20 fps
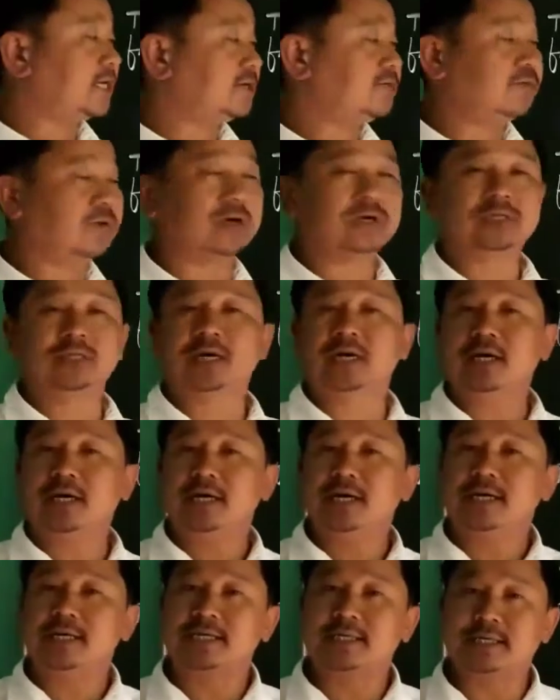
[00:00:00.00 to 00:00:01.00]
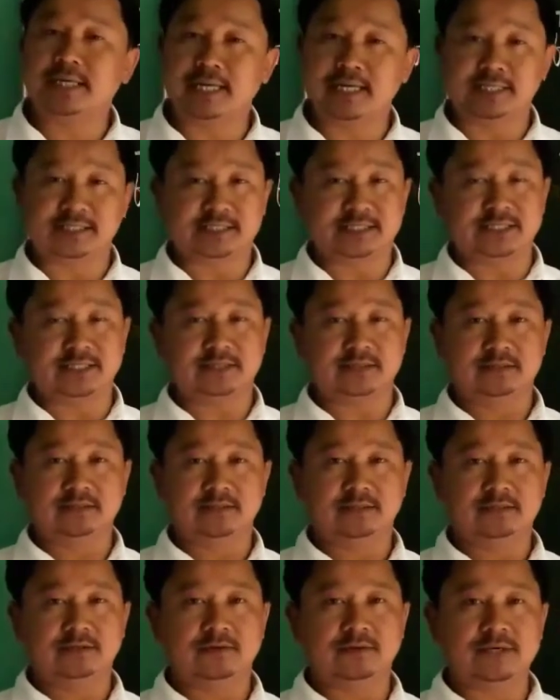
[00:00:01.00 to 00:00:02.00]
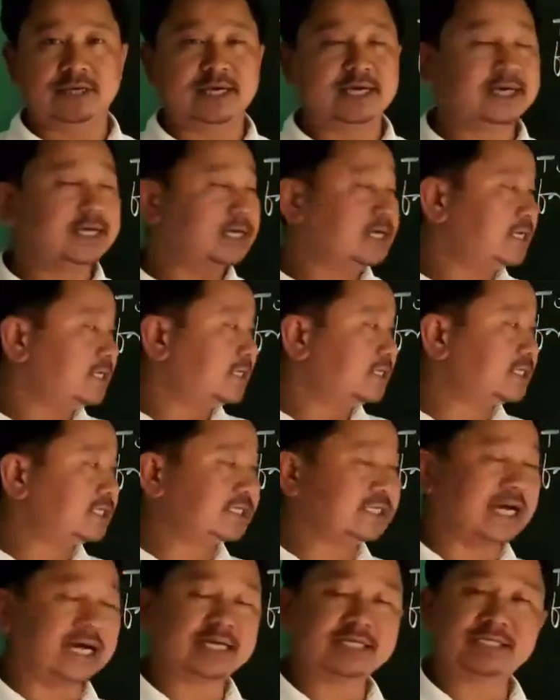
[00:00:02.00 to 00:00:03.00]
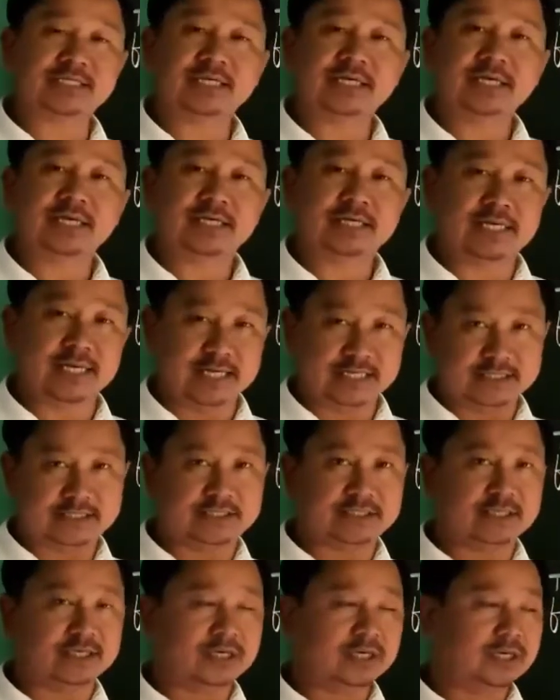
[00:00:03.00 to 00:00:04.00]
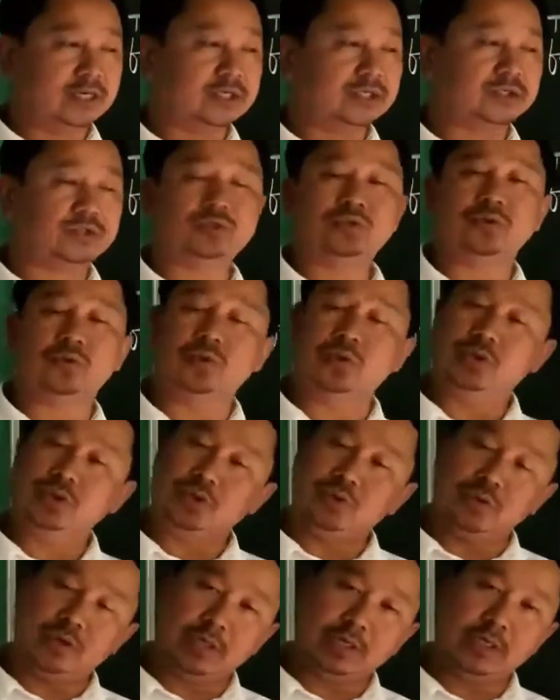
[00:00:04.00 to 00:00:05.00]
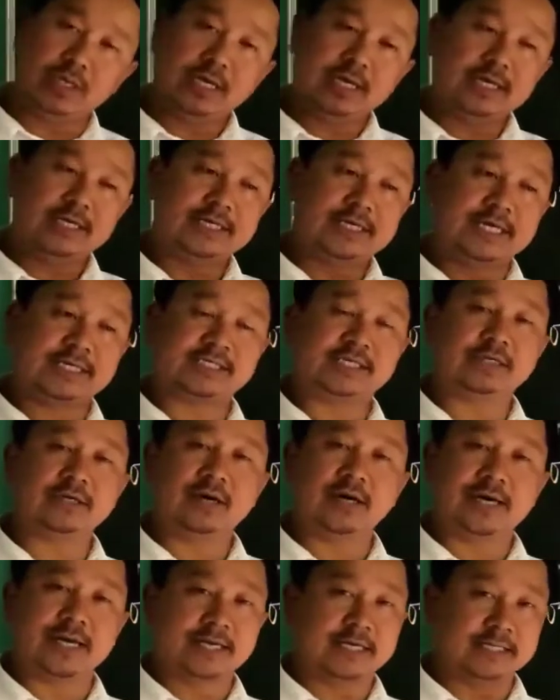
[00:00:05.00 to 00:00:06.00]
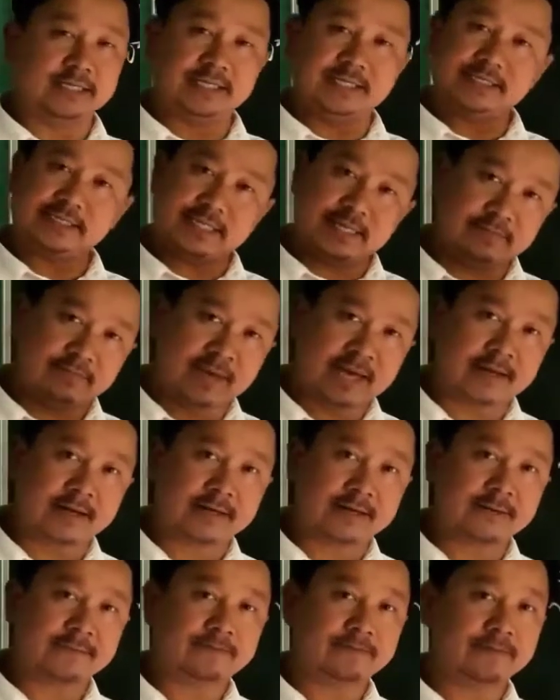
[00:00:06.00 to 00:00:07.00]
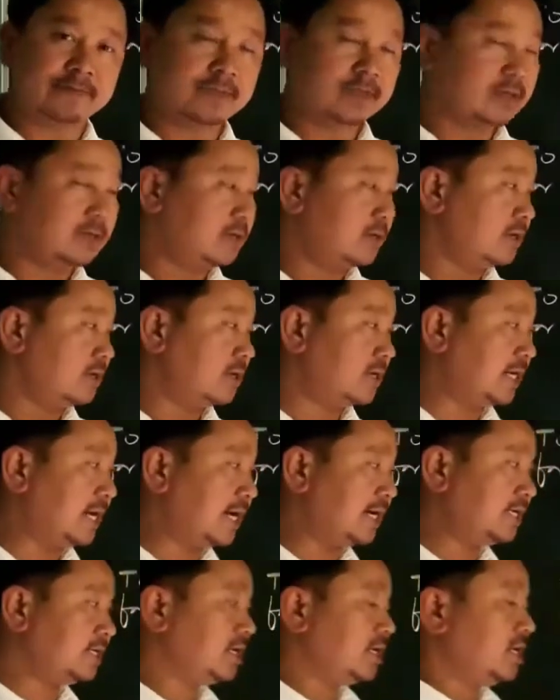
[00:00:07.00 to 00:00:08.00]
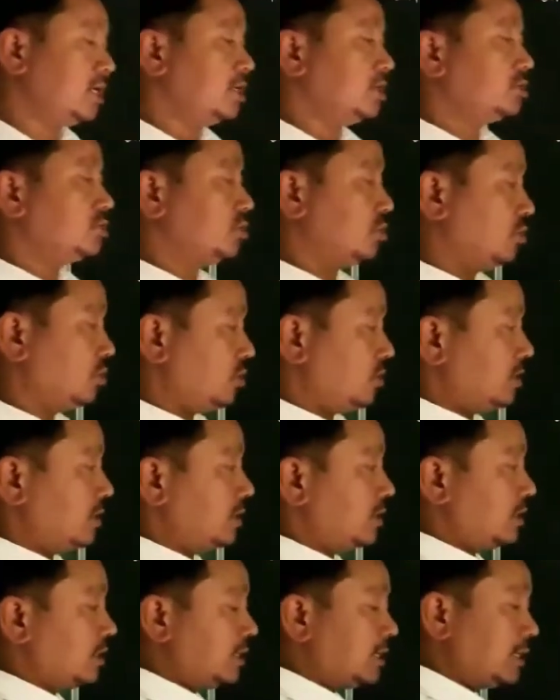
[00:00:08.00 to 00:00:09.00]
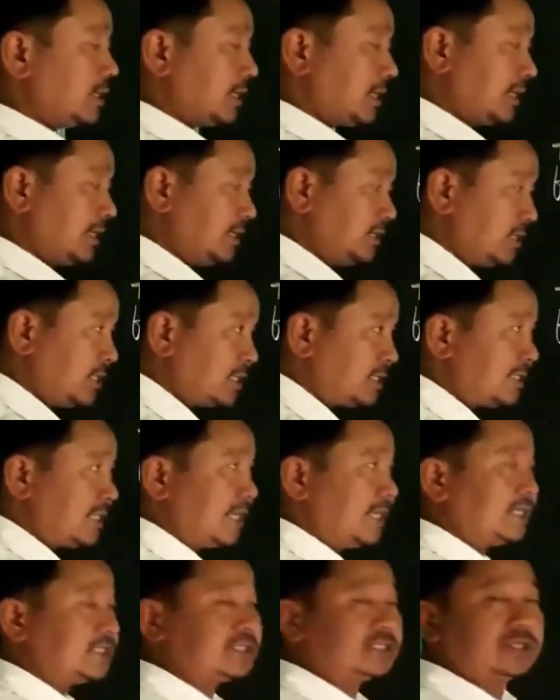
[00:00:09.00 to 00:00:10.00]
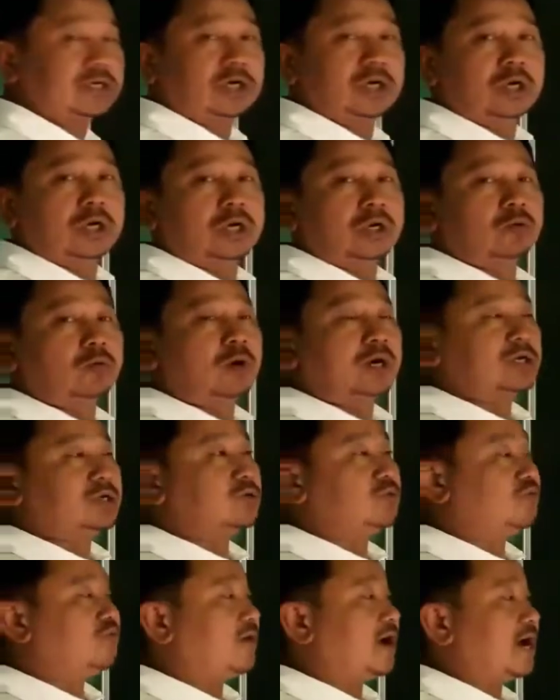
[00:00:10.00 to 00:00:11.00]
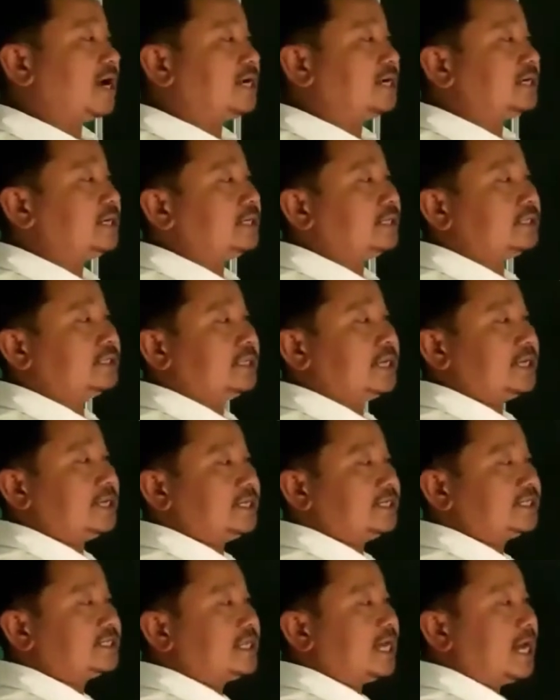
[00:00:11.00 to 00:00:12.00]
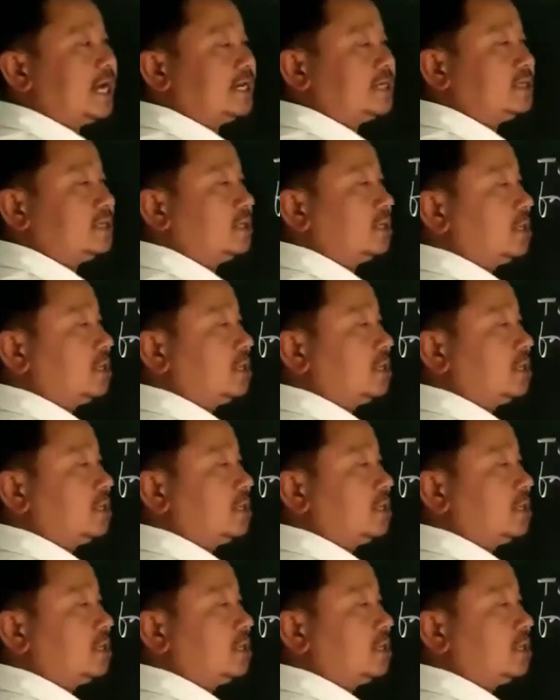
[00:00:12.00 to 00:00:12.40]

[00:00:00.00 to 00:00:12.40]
it for the taste. Okay, starch taste. So you'll taste it again in the same manner. Alright, so in the taste, what you find there is that